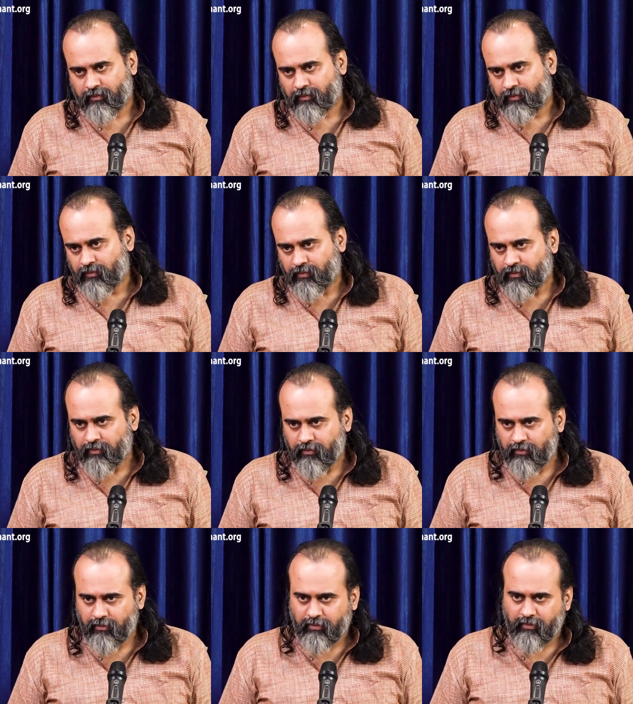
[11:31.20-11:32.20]

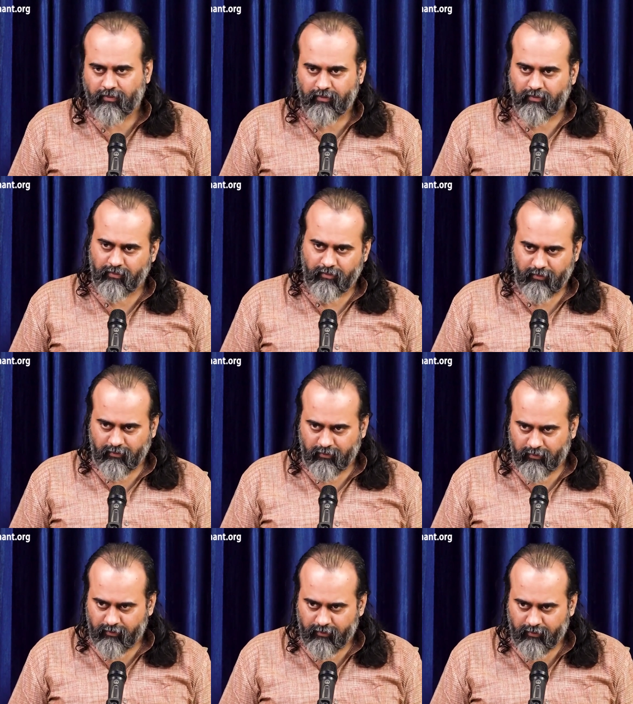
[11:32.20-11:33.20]

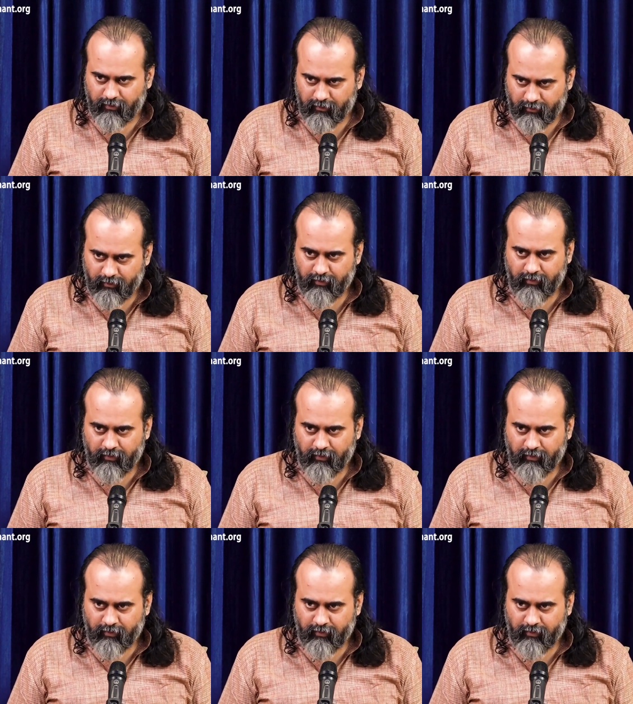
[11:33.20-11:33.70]
(no one is talking)